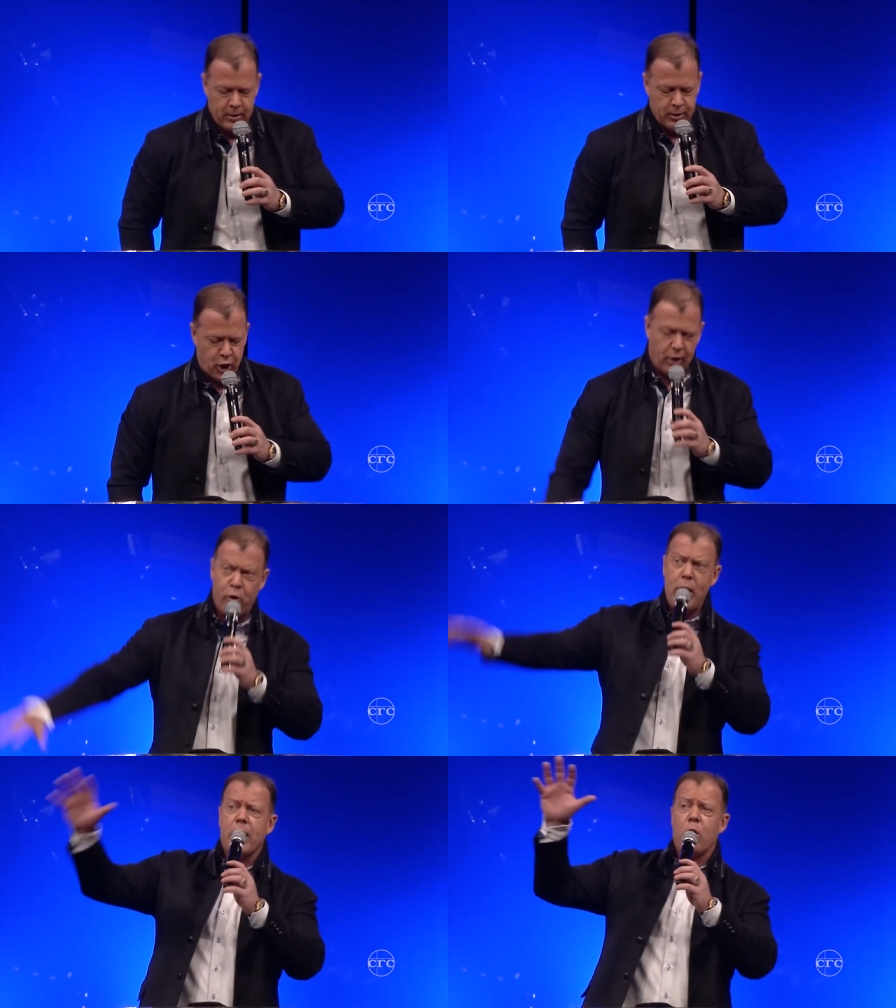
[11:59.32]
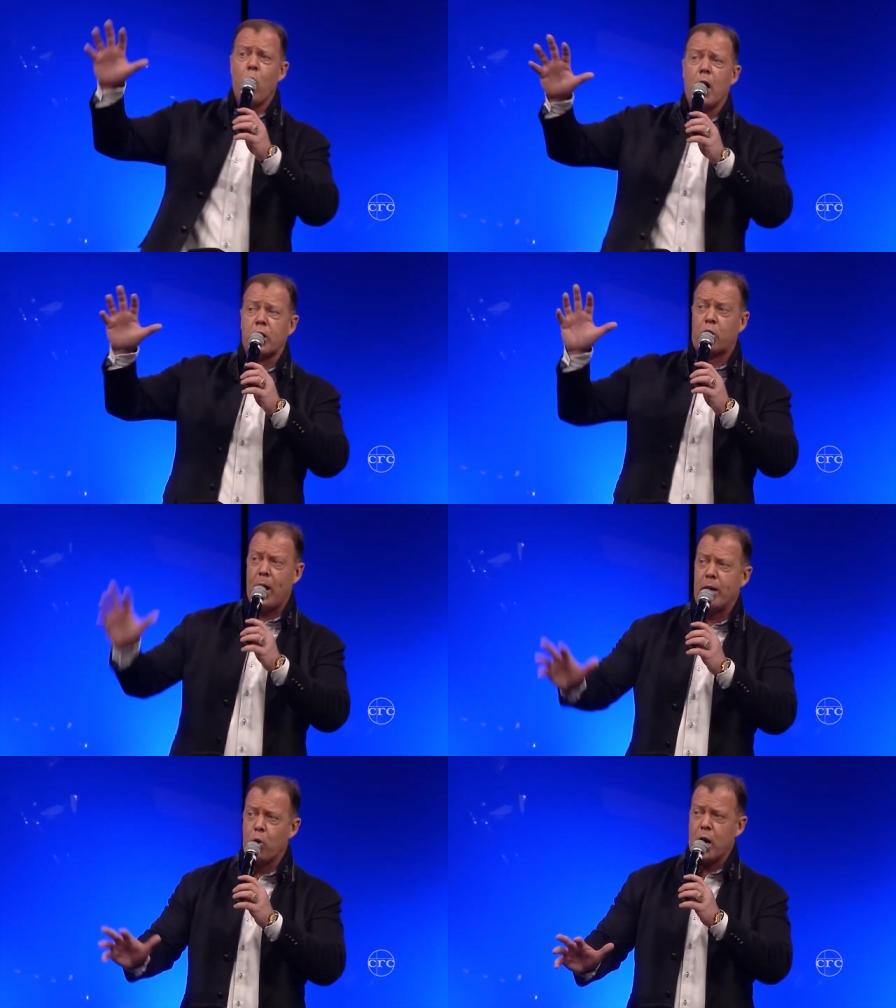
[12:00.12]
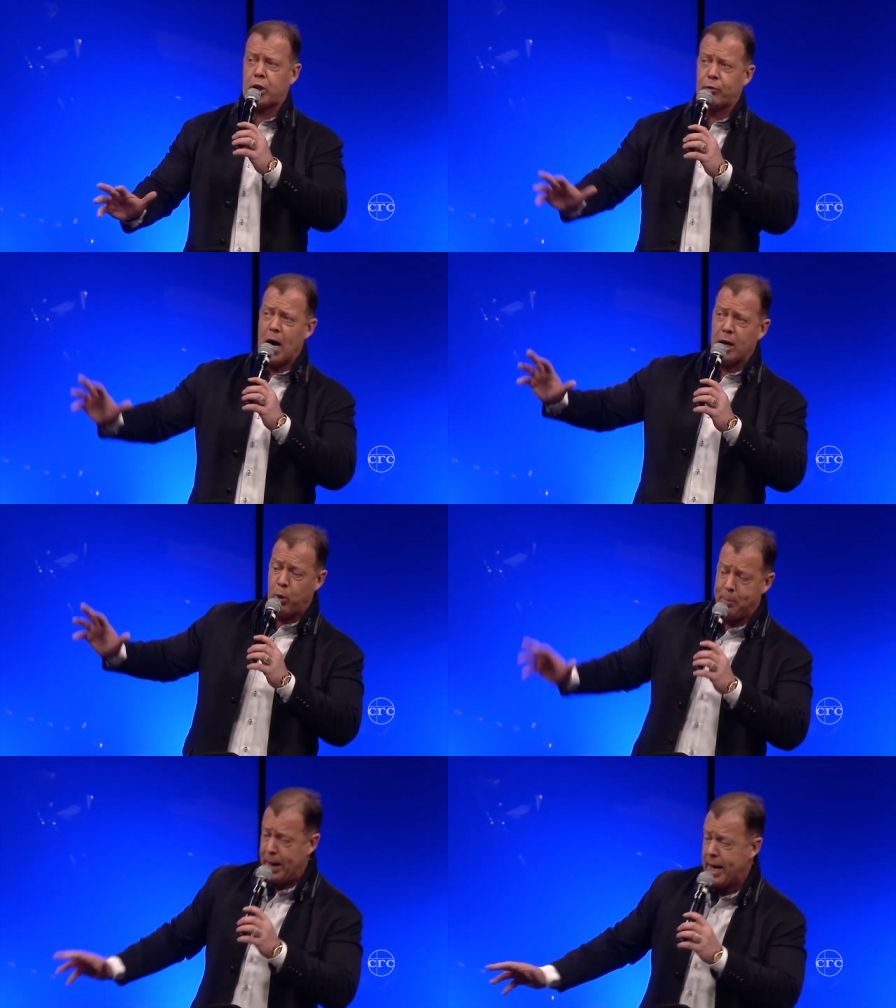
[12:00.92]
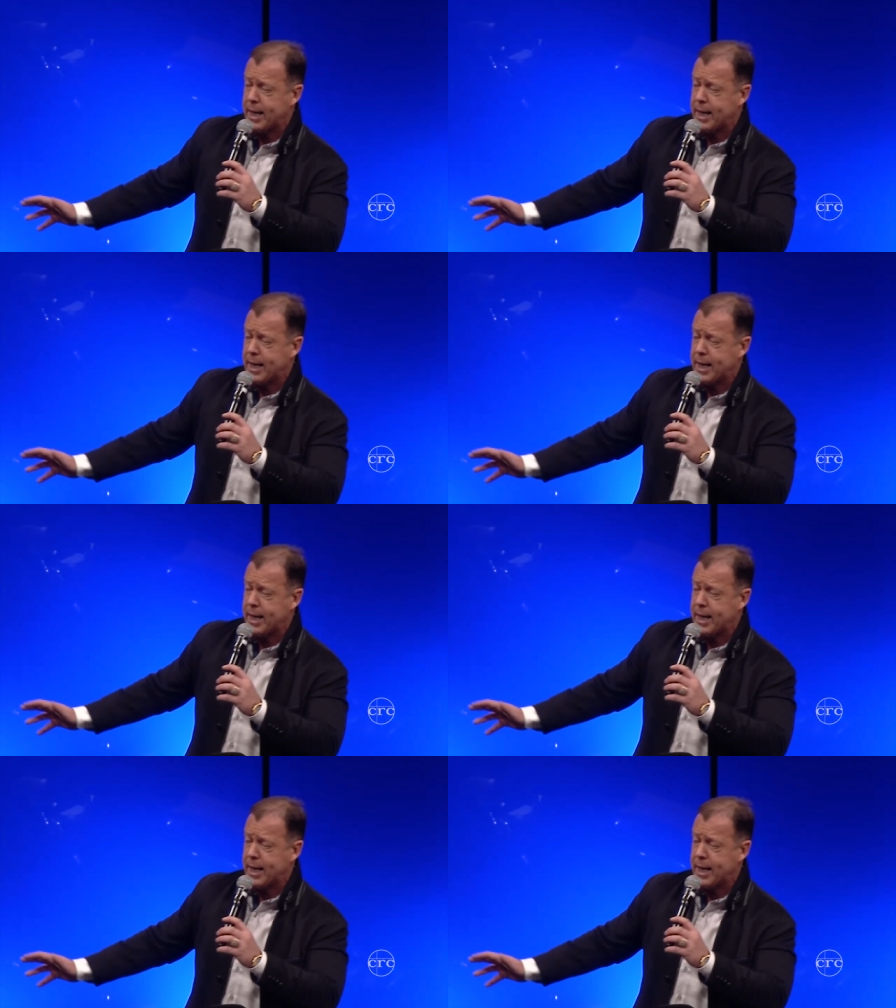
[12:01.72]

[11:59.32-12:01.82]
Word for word: So, if we're going to work the greater works of God, we better